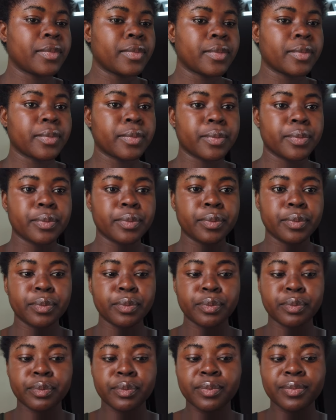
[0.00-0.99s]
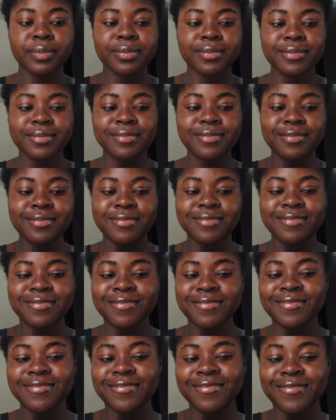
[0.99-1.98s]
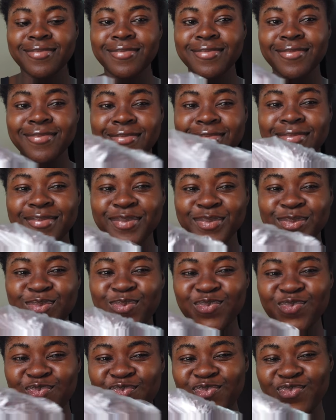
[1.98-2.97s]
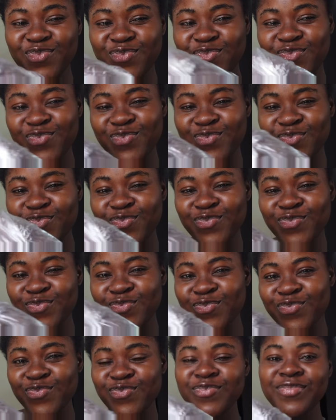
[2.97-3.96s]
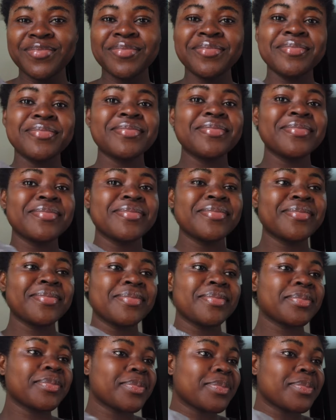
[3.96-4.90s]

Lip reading: (silence)